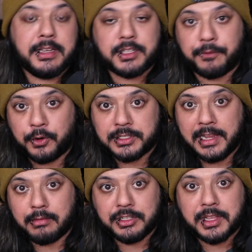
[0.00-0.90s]
is the first
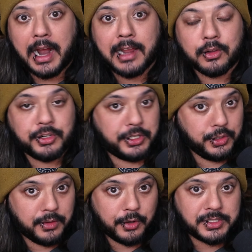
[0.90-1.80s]
language that I learned at
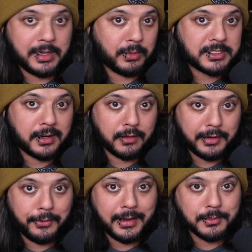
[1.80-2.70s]
university when studying
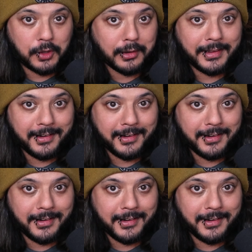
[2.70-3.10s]
video games, oddly